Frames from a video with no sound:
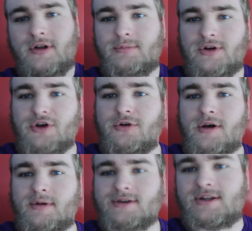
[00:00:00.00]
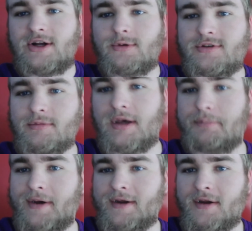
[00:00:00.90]
Deneau coming into the year was going to be
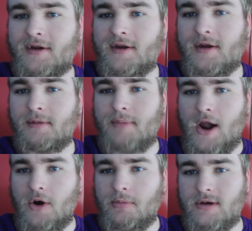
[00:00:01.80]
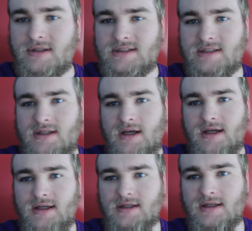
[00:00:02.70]
a power play
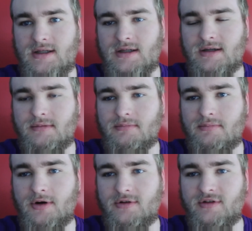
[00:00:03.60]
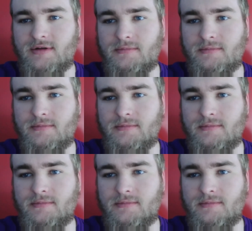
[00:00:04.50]
person?